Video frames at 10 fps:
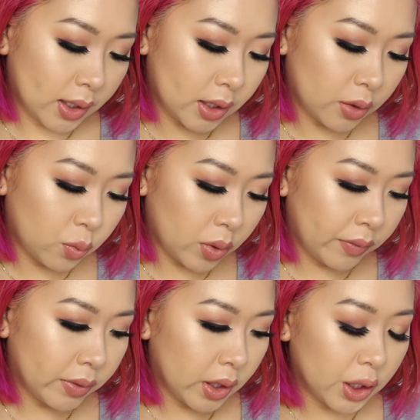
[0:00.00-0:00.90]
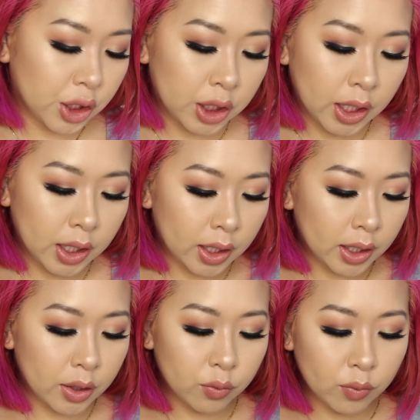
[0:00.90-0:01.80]
in with the shade
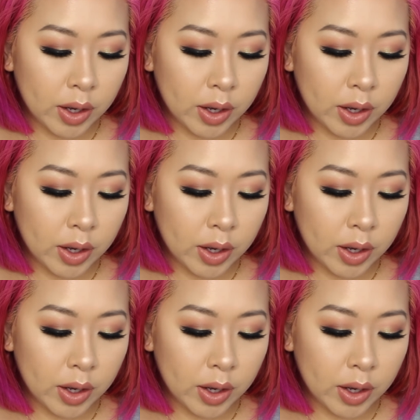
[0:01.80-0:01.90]
in